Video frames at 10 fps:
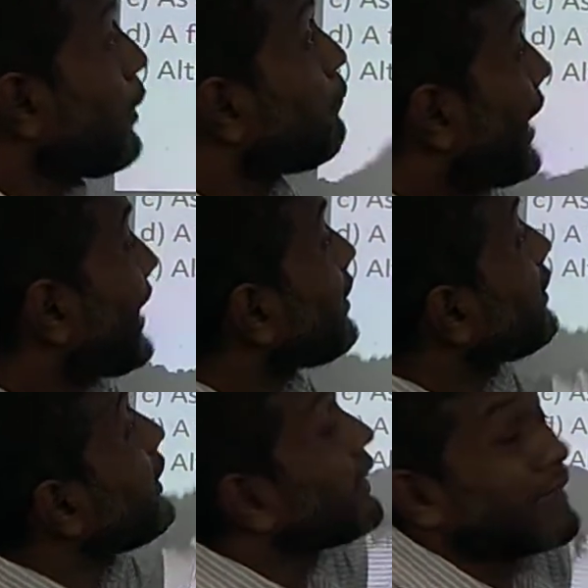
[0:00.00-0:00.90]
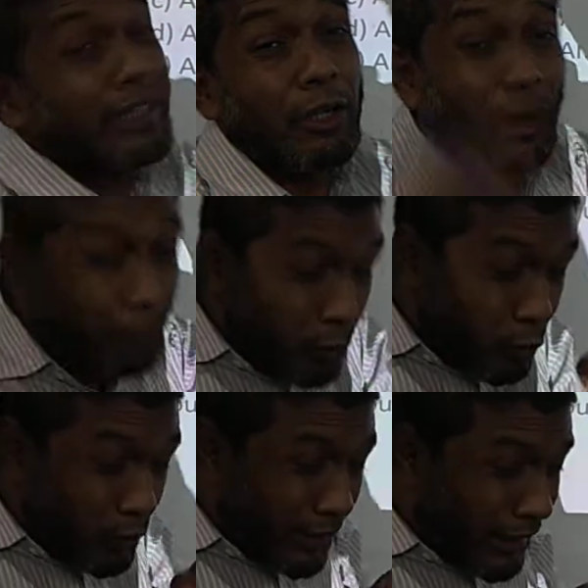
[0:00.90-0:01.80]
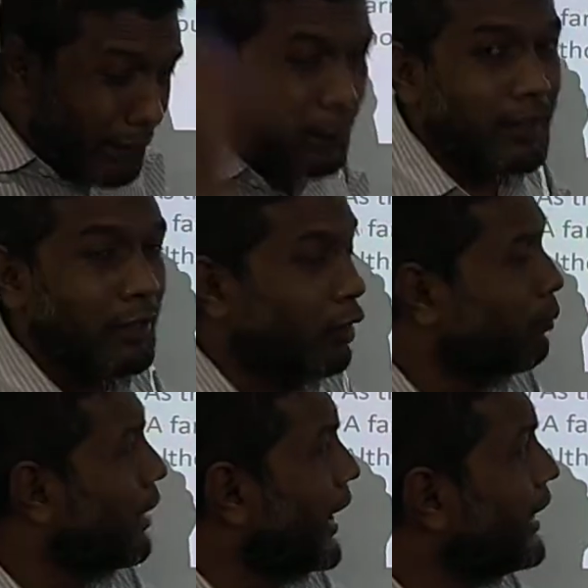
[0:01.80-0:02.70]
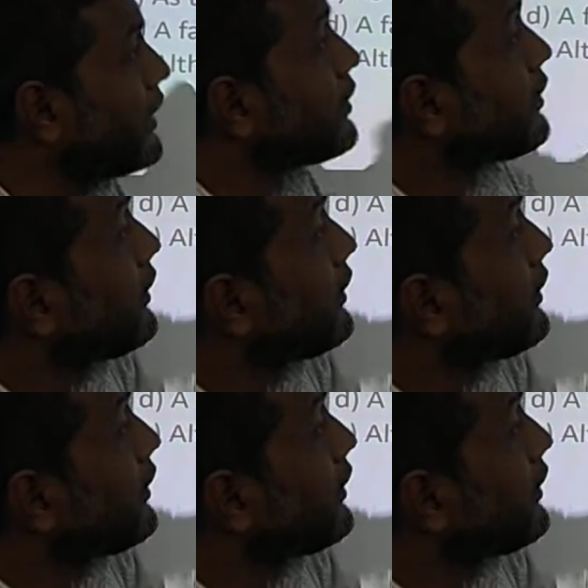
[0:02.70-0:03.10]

but you have to keep in your mind